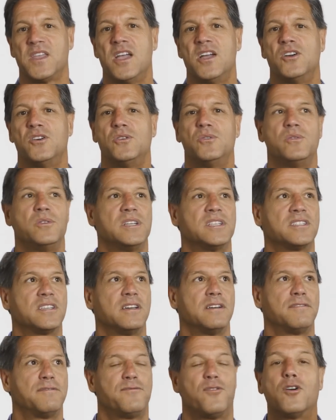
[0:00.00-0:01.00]
who is
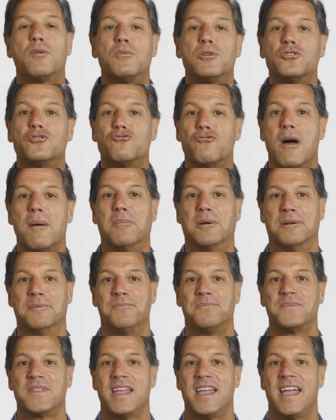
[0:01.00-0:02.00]
a former drummer,
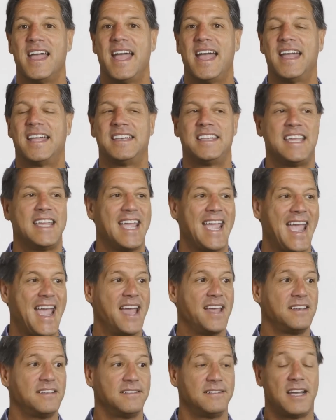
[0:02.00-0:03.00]
and he
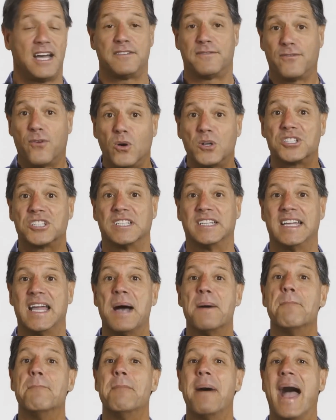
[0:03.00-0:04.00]
had, unfortunately,
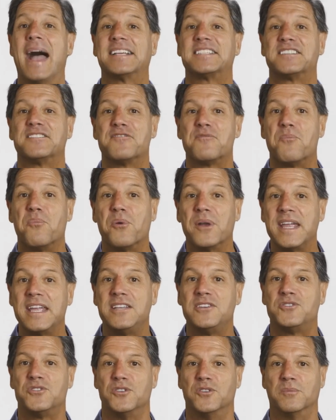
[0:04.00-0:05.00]
a massive
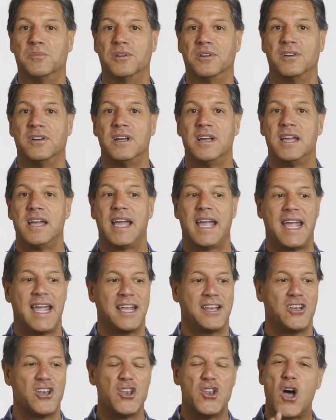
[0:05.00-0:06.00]
brain tumor.
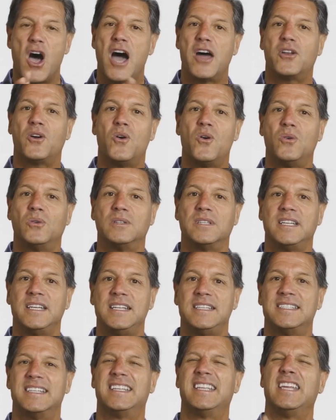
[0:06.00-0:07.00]
And not only
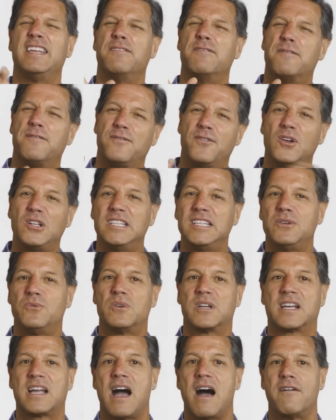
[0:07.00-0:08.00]
did he fully
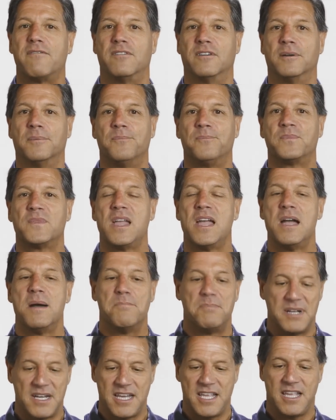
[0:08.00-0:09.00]
recover,
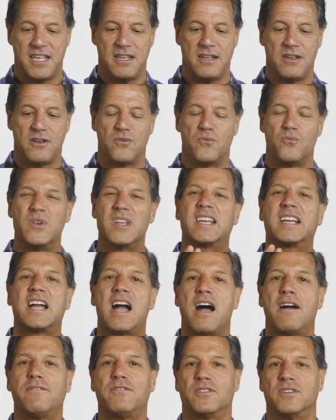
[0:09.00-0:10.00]
but he
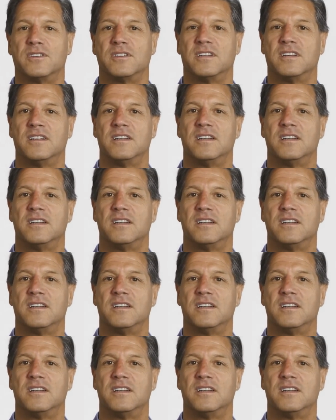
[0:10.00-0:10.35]
recovered